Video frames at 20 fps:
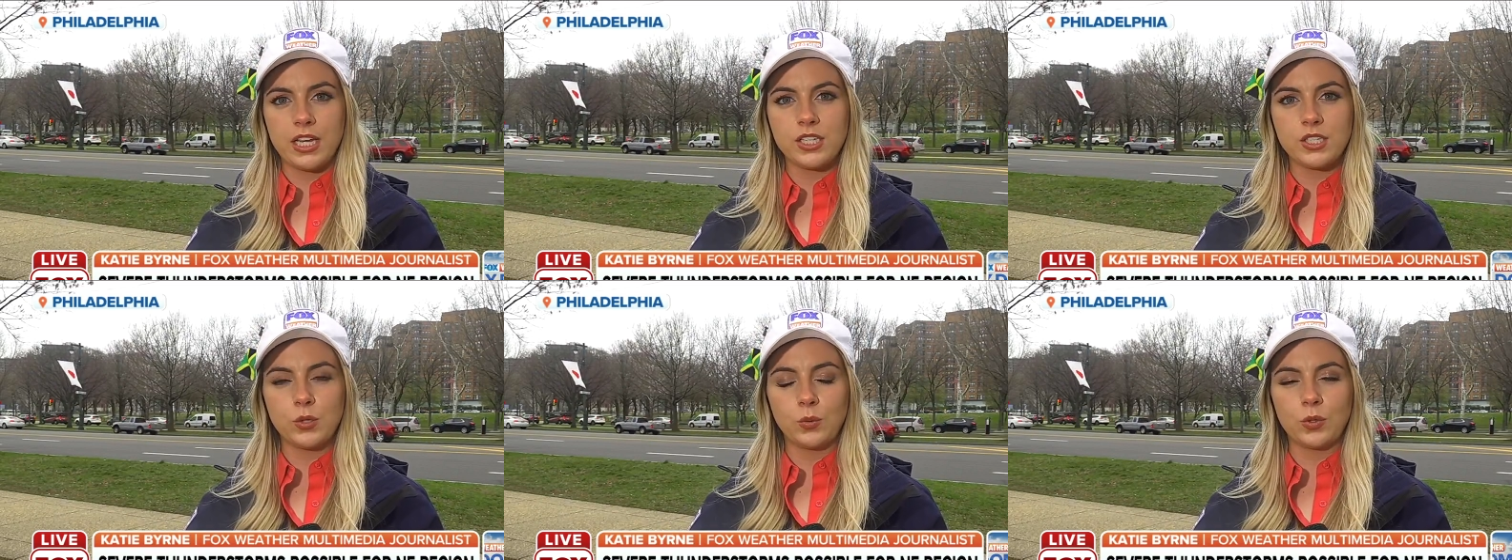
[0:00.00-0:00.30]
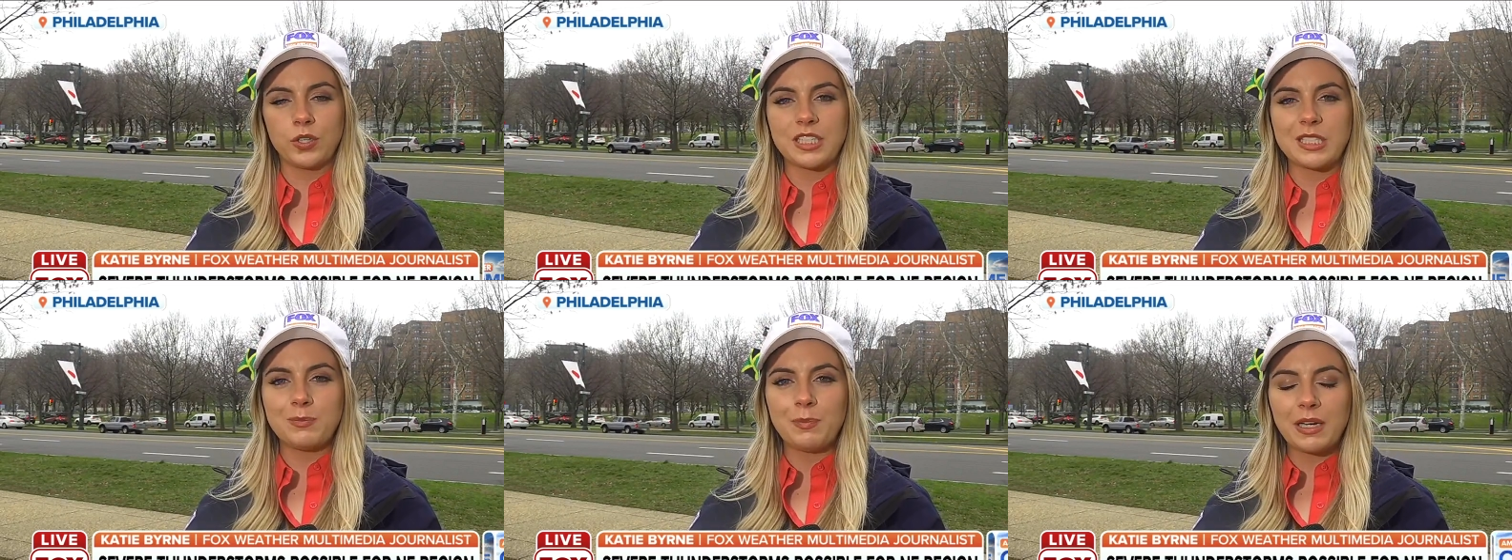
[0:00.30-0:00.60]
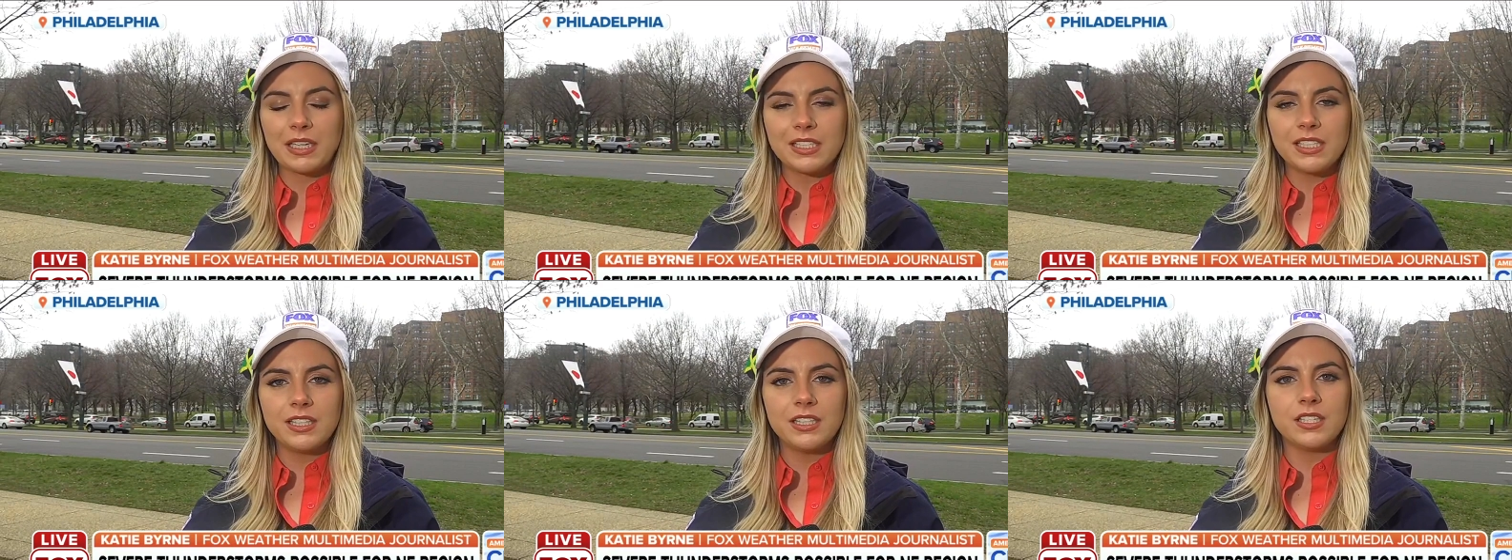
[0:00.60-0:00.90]
So we're
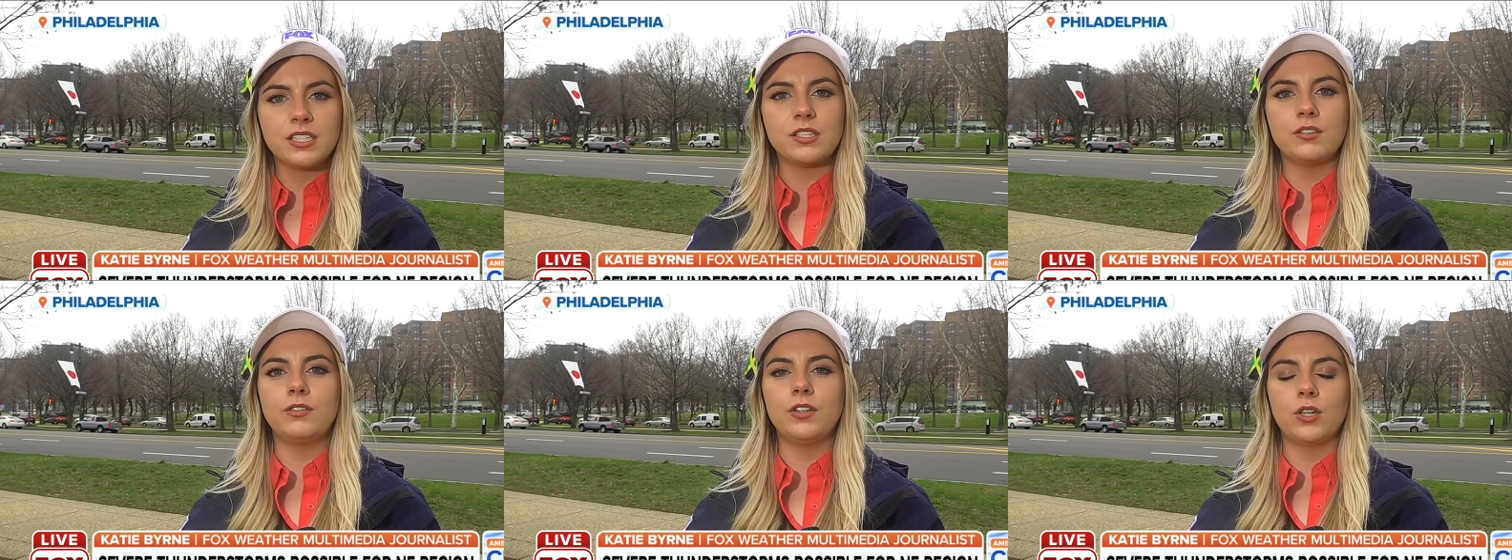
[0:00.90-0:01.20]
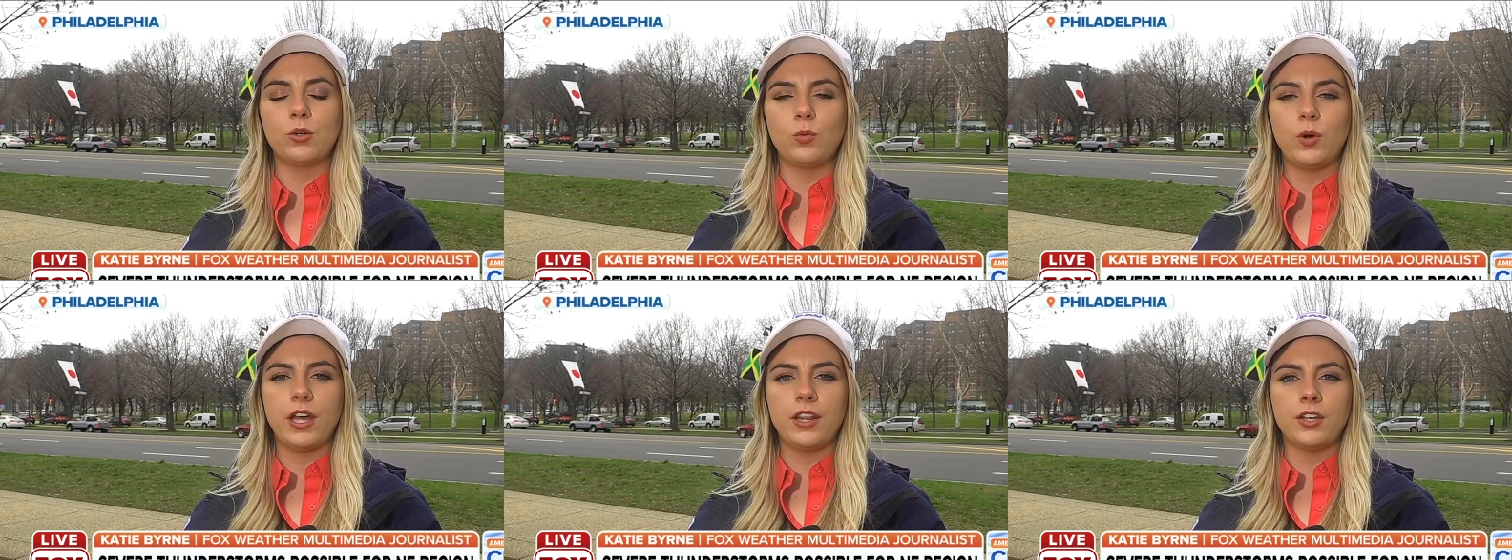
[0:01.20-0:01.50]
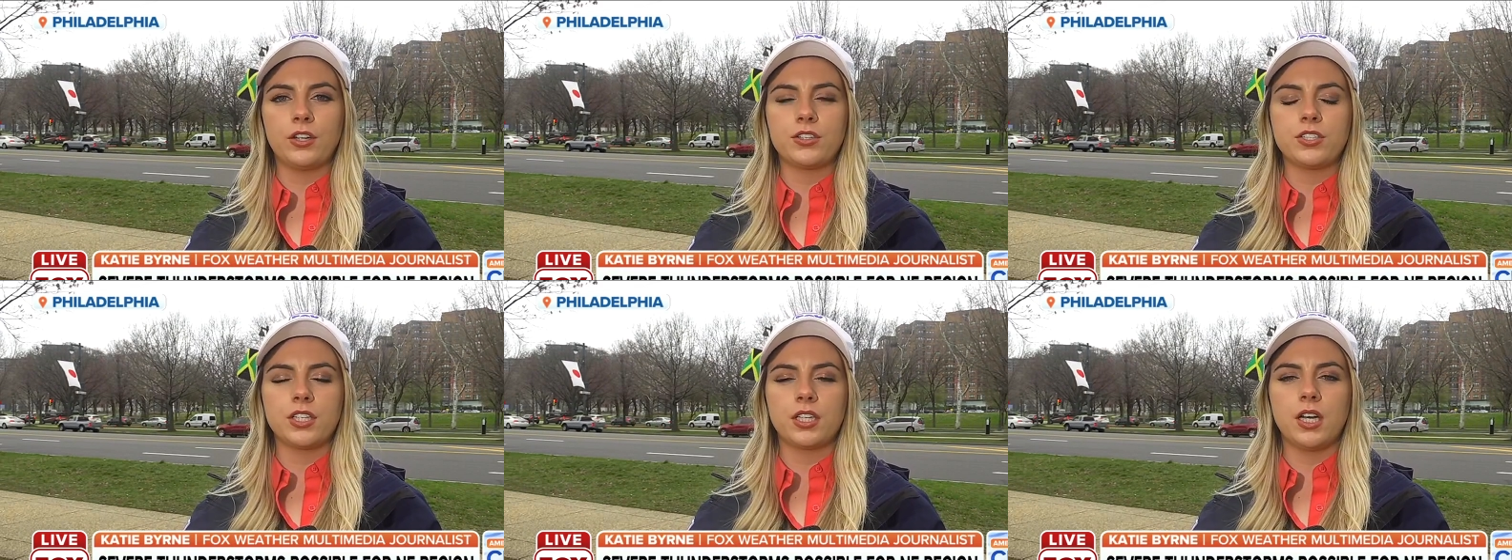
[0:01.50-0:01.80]
expecting this severe
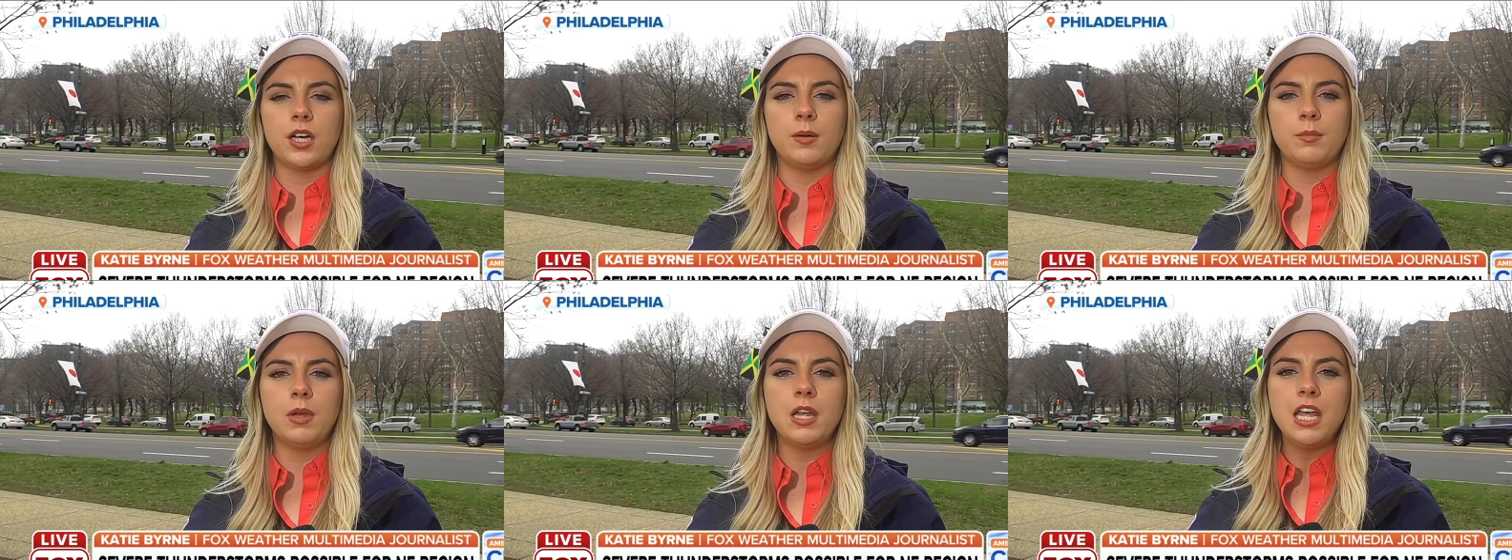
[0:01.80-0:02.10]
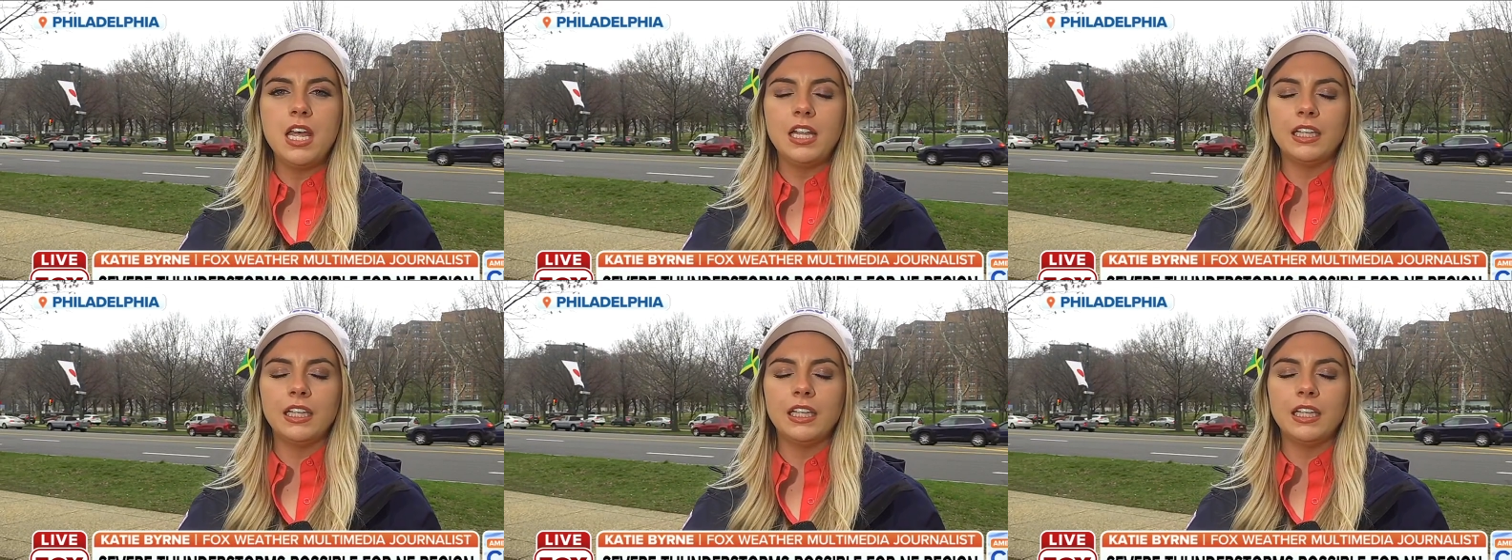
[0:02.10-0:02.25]
weather to come